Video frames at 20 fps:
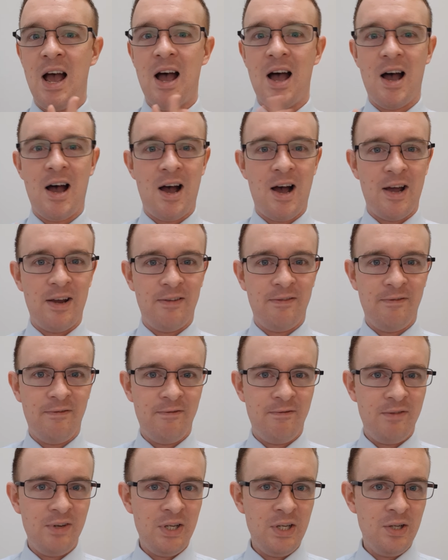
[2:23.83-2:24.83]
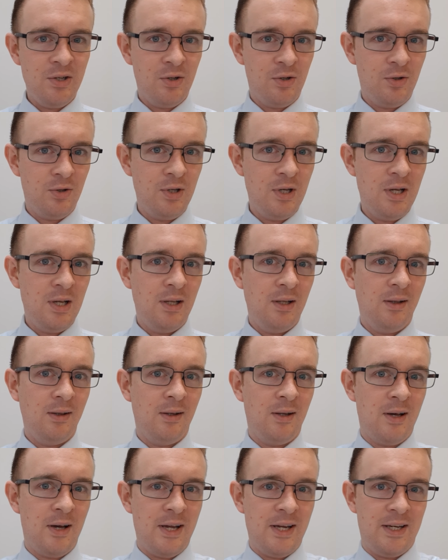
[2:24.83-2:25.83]
I feel
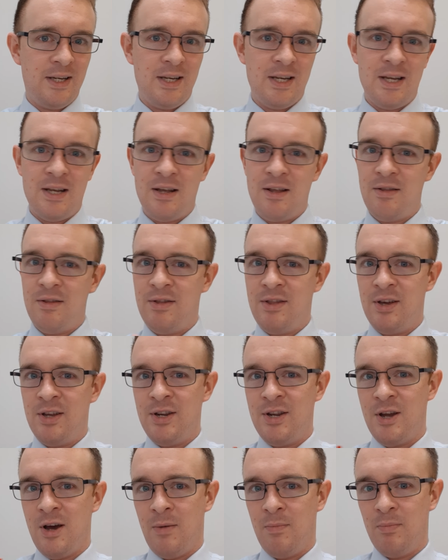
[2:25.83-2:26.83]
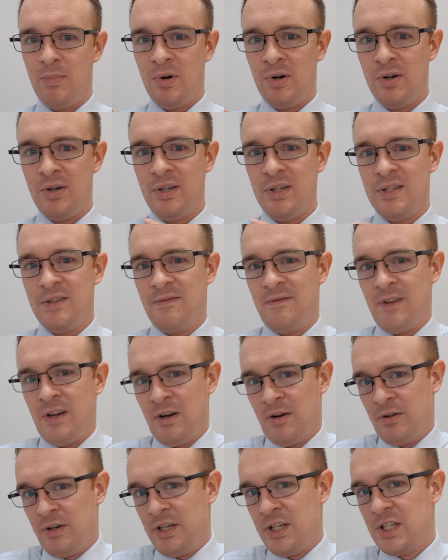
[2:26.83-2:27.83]
like the number is
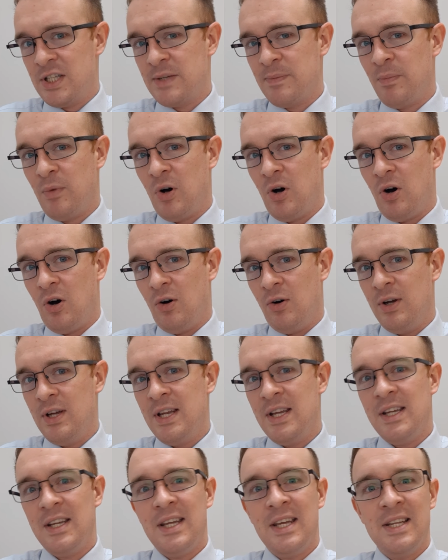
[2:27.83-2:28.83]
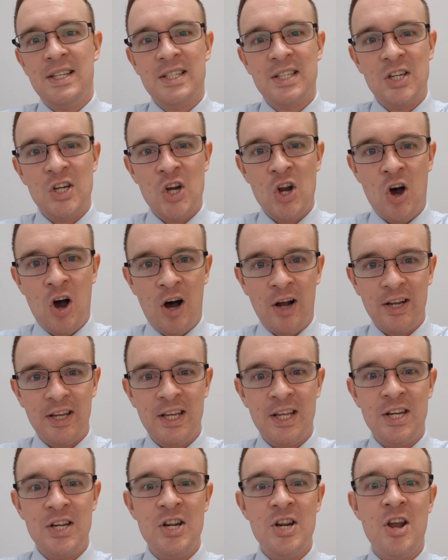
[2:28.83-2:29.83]
very small. It's not
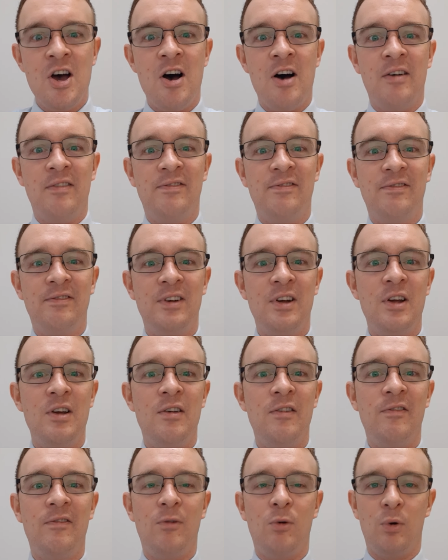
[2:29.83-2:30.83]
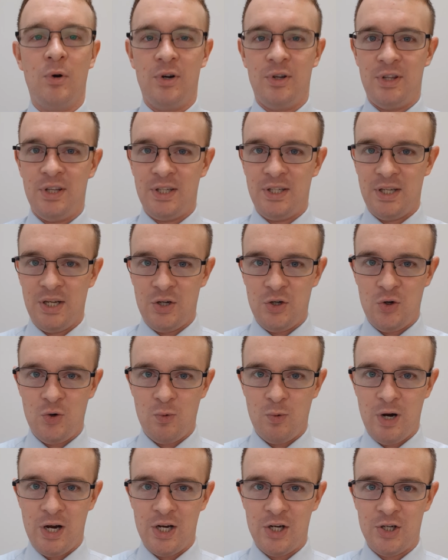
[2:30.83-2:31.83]
enough for the
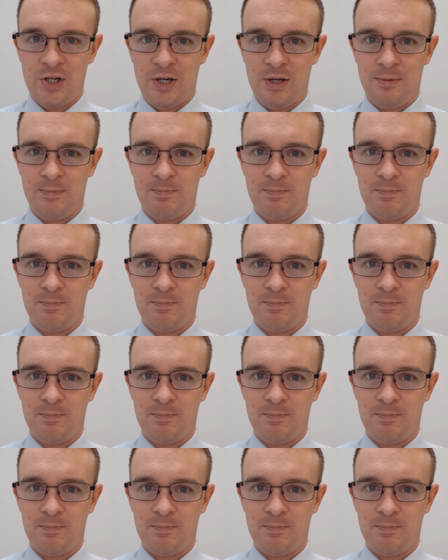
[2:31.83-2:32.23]
situation.